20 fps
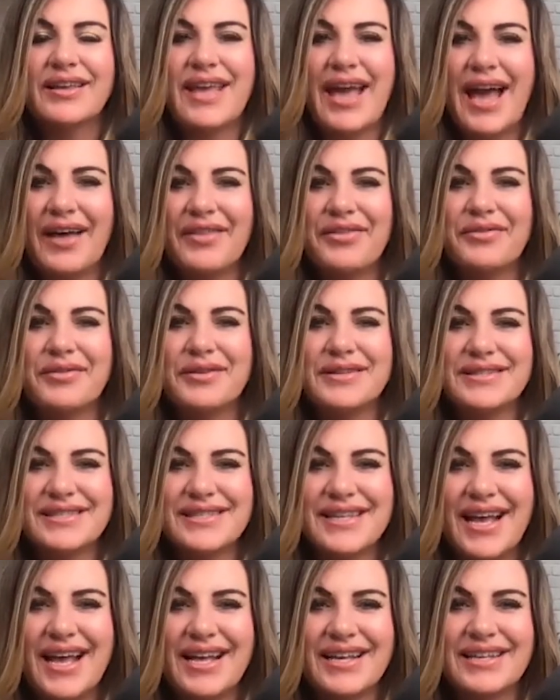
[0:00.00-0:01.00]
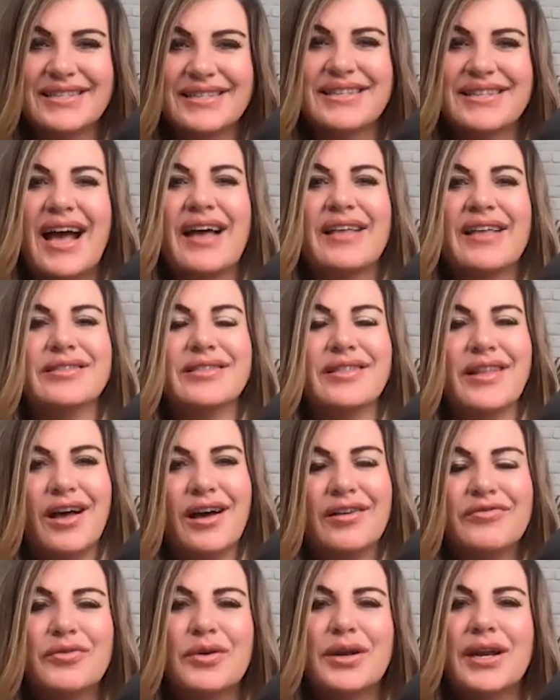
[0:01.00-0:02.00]
Catherine says, I
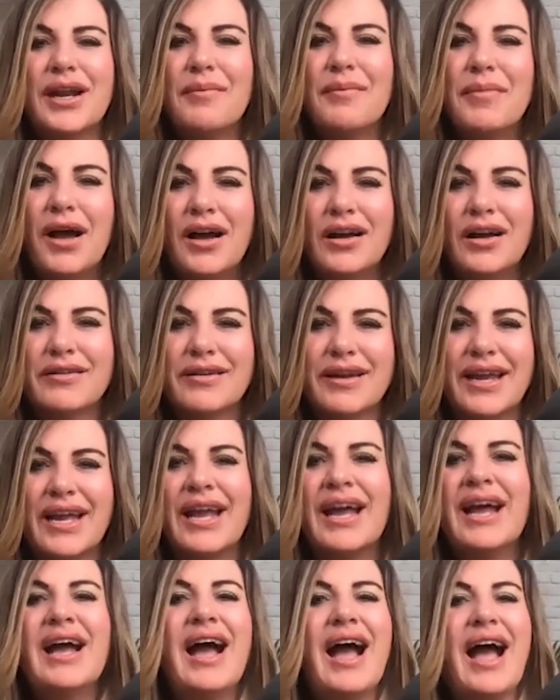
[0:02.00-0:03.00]
love when I'm hungry.